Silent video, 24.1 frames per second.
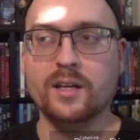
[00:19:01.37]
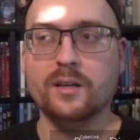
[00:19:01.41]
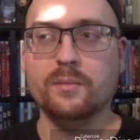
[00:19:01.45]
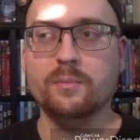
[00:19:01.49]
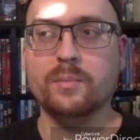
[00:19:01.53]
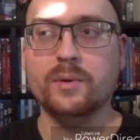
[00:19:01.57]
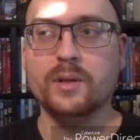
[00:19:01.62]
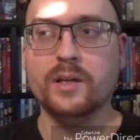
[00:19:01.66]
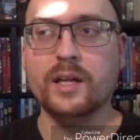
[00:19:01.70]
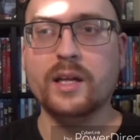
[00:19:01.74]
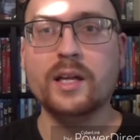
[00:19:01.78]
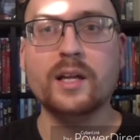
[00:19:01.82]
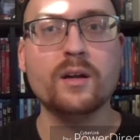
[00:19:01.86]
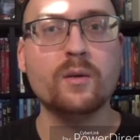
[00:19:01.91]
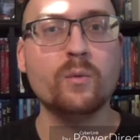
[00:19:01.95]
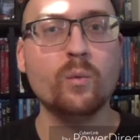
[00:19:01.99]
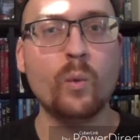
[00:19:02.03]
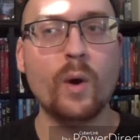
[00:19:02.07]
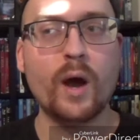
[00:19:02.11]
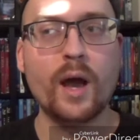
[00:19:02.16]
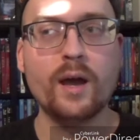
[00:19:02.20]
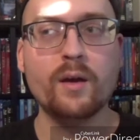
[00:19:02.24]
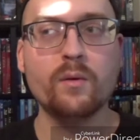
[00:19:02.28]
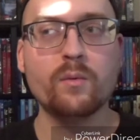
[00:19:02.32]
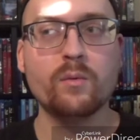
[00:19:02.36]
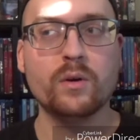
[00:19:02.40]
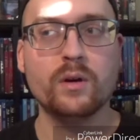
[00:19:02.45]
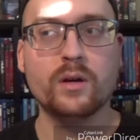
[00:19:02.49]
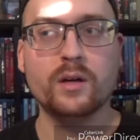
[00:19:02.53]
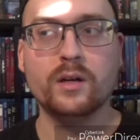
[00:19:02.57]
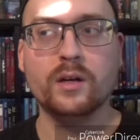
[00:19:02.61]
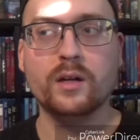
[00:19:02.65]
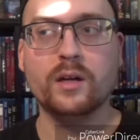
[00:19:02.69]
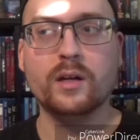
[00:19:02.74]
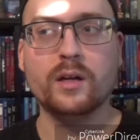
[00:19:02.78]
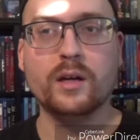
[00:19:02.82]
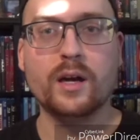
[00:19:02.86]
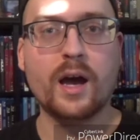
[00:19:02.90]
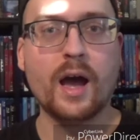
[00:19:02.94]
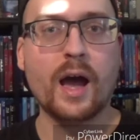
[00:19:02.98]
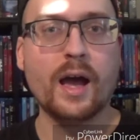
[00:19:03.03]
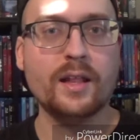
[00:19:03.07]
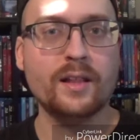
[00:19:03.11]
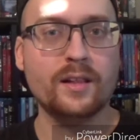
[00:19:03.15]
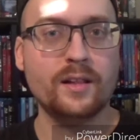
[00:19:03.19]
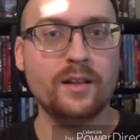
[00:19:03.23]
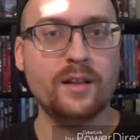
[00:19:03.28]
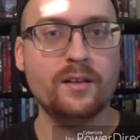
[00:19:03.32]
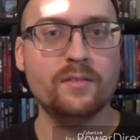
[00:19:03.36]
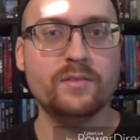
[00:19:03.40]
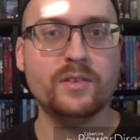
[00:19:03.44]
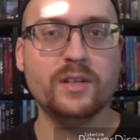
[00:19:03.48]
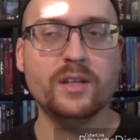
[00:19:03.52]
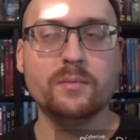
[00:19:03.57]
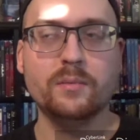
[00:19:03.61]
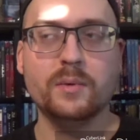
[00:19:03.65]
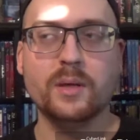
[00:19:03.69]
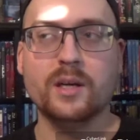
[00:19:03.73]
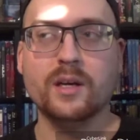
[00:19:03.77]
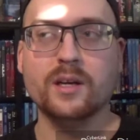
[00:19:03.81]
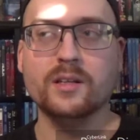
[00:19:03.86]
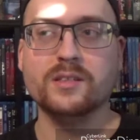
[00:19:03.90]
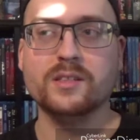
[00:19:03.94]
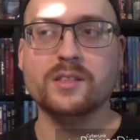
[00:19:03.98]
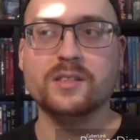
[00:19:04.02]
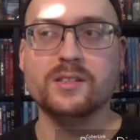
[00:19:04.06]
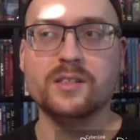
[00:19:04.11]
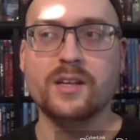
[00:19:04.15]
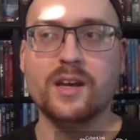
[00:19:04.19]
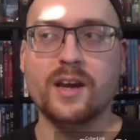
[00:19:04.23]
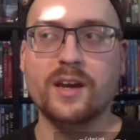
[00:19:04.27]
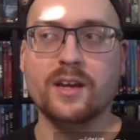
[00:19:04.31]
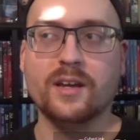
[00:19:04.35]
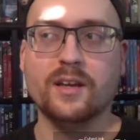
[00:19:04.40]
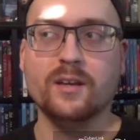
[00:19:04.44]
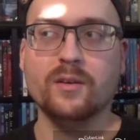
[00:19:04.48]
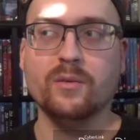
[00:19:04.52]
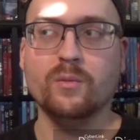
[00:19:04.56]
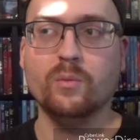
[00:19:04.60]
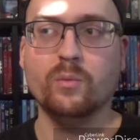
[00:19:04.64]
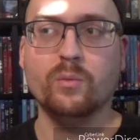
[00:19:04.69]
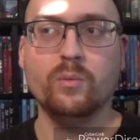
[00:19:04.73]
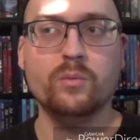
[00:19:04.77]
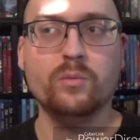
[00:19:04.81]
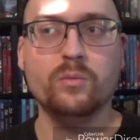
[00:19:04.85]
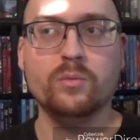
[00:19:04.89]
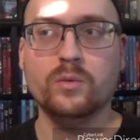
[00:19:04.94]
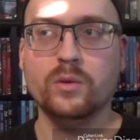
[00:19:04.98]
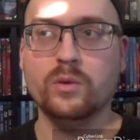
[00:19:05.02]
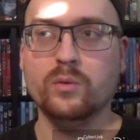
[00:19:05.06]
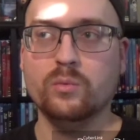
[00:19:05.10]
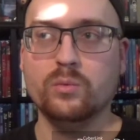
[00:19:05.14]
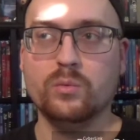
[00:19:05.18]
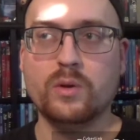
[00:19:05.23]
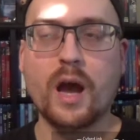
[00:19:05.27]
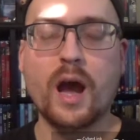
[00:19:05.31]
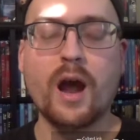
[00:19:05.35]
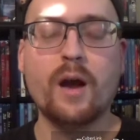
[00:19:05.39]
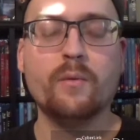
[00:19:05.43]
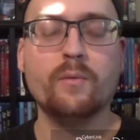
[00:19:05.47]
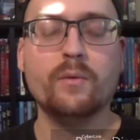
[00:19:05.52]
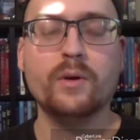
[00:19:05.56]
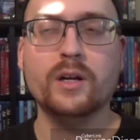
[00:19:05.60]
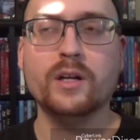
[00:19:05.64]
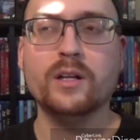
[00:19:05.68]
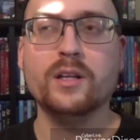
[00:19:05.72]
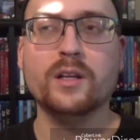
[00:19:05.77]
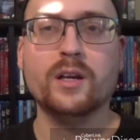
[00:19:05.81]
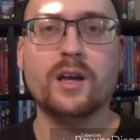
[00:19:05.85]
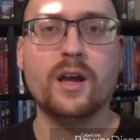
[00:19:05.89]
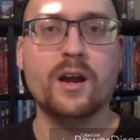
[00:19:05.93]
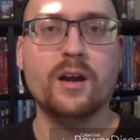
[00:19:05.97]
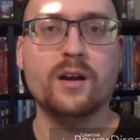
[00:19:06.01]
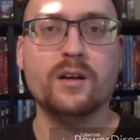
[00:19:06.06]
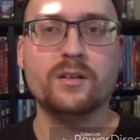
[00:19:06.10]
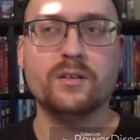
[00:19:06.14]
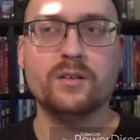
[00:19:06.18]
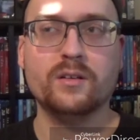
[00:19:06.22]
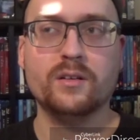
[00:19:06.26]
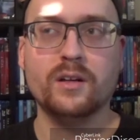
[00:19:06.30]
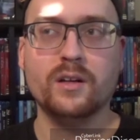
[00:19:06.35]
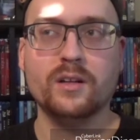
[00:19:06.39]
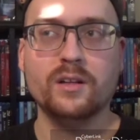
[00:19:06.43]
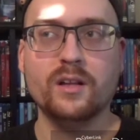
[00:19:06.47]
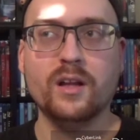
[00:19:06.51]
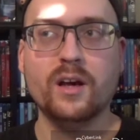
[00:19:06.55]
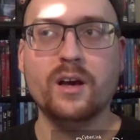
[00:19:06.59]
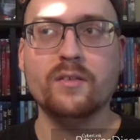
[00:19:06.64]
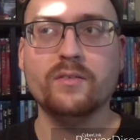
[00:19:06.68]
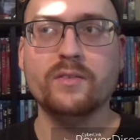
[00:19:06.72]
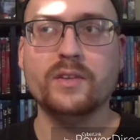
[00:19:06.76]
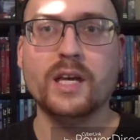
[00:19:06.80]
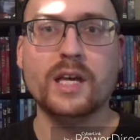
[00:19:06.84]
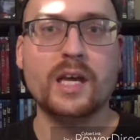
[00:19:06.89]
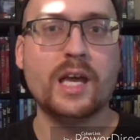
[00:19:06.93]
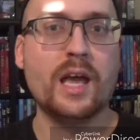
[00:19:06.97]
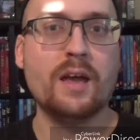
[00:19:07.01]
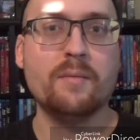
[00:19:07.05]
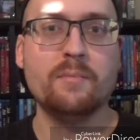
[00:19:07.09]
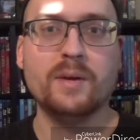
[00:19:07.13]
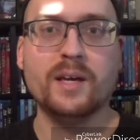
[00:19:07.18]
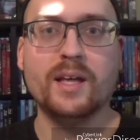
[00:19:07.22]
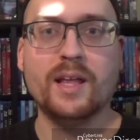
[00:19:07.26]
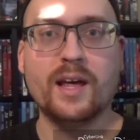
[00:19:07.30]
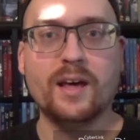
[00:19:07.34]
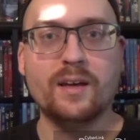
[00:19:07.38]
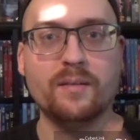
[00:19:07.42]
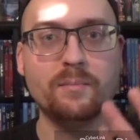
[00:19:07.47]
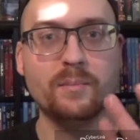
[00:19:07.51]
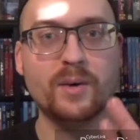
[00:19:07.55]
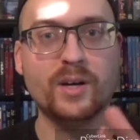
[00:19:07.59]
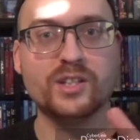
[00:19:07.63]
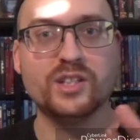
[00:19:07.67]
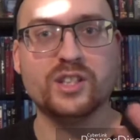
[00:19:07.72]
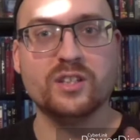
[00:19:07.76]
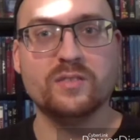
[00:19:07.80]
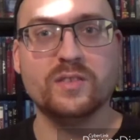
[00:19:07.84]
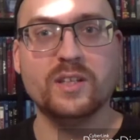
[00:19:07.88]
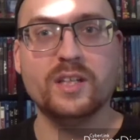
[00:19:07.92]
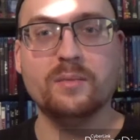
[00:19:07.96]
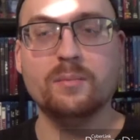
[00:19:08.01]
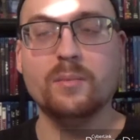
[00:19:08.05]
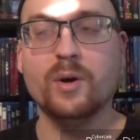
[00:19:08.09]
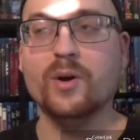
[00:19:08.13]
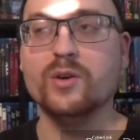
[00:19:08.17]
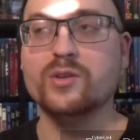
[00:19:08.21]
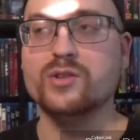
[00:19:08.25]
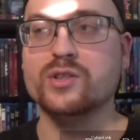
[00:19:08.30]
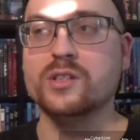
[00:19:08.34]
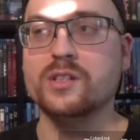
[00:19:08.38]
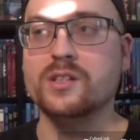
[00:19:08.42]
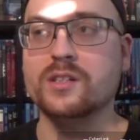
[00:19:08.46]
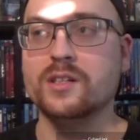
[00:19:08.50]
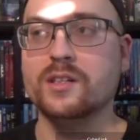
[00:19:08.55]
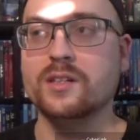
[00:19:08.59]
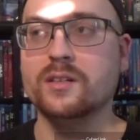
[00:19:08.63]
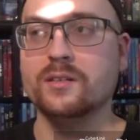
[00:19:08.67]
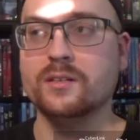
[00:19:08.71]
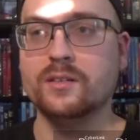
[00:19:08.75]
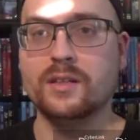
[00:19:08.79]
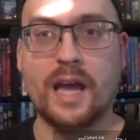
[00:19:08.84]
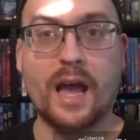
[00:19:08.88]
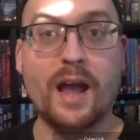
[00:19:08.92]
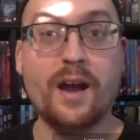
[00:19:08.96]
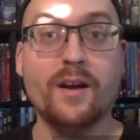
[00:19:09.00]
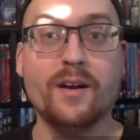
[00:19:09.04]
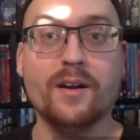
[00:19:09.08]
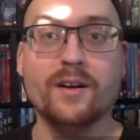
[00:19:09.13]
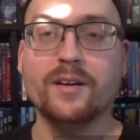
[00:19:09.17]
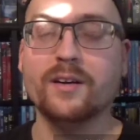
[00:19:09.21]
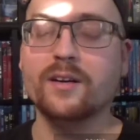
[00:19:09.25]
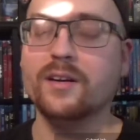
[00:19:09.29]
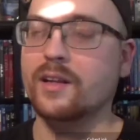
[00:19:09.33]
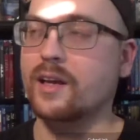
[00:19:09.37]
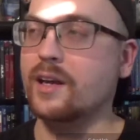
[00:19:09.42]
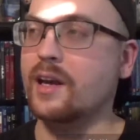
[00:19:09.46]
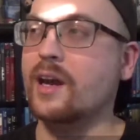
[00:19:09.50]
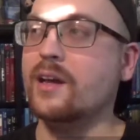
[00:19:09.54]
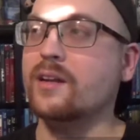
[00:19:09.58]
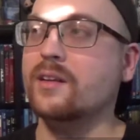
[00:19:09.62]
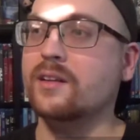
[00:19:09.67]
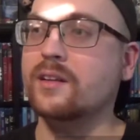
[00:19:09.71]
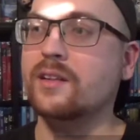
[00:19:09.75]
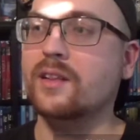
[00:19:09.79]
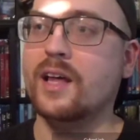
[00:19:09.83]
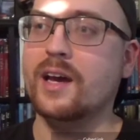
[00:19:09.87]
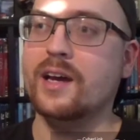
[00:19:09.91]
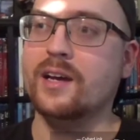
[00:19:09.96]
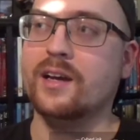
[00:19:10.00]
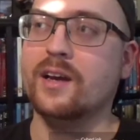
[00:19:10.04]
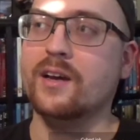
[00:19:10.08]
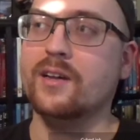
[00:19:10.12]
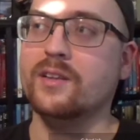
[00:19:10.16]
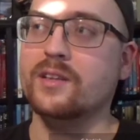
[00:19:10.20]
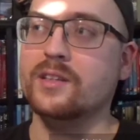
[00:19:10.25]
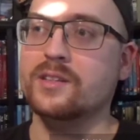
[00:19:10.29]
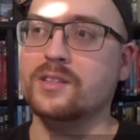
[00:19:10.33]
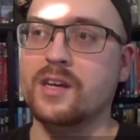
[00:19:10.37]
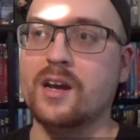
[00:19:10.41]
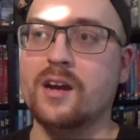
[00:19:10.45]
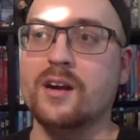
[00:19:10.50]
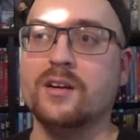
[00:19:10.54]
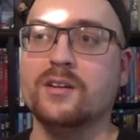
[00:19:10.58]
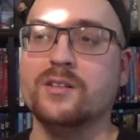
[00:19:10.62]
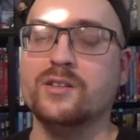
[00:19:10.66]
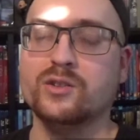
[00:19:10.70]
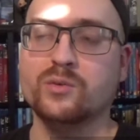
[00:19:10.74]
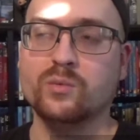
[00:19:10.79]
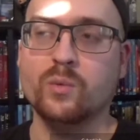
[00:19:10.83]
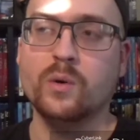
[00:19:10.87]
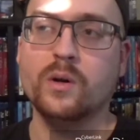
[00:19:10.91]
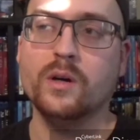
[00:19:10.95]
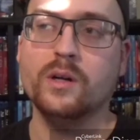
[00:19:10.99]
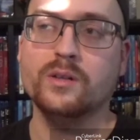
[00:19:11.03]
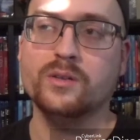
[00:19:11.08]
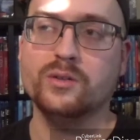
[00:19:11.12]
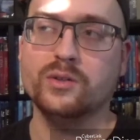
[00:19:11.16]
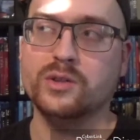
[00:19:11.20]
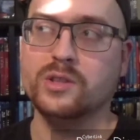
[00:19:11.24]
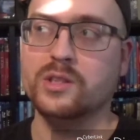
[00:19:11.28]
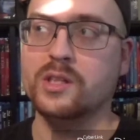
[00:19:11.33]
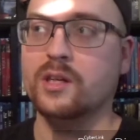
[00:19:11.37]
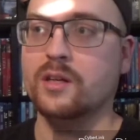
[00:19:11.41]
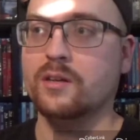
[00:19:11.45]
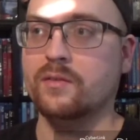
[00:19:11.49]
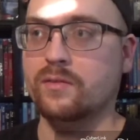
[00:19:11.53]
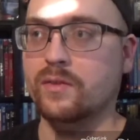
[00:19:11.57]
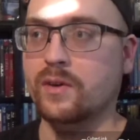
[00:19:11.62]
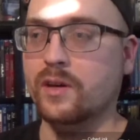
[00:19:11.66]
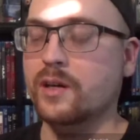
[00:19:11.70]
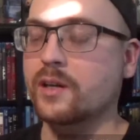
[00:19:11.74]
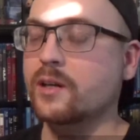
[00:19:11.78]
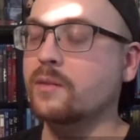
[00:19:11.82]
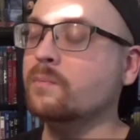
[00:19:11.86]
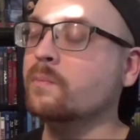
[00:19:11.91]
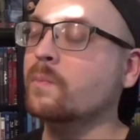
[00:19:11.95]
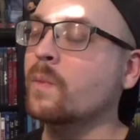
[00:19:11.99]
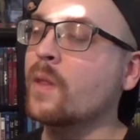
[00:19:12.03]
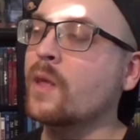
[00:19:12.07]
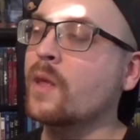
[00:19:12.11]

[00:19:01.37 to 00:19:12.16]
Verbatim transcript: it, but in a way where I loved it because it's like you you got rid of the character I loved. That gave me that much of an emotion to care. Like I did like how these characters were interesting and fun.